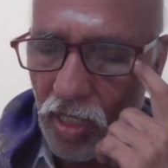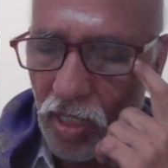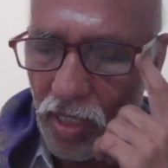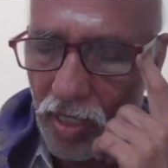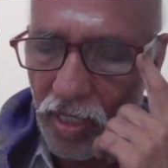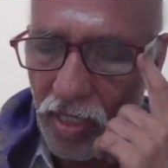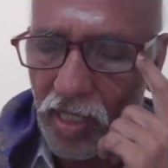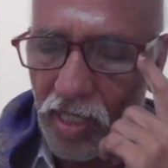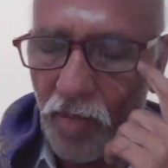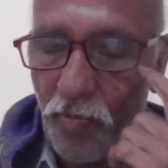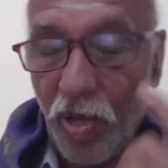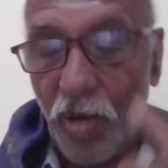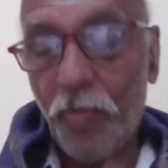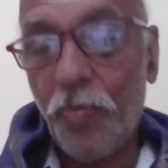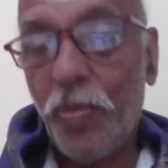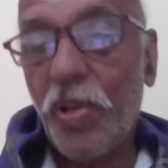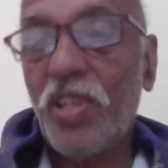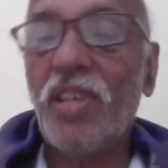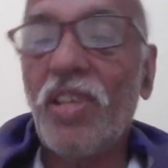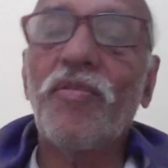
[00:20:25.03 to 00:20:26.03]
this is the
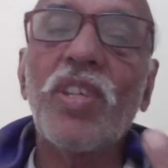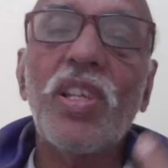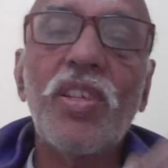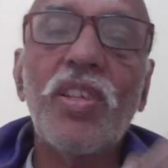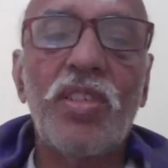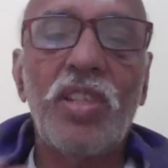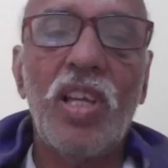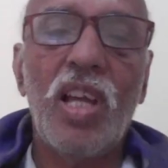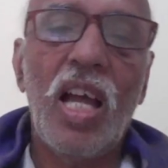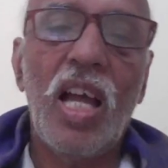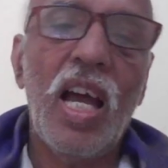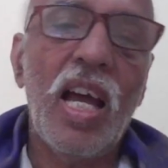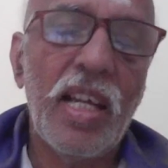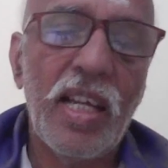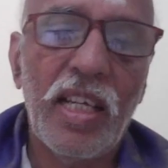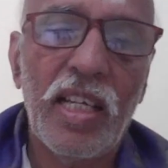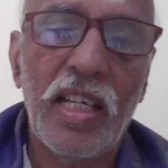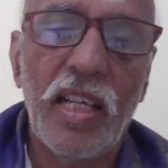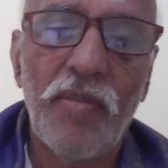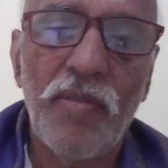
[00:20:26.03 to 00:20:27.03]
purpose of this
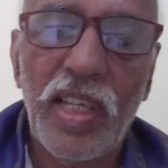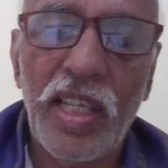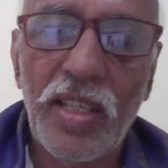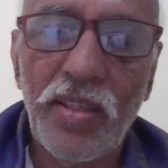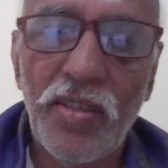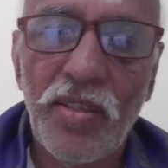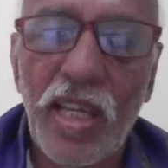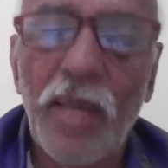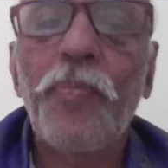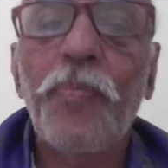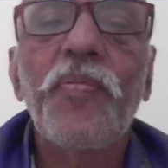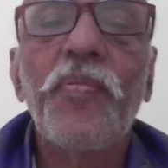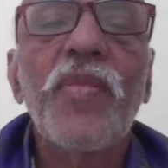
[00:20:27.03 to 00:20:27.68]
article, we can say.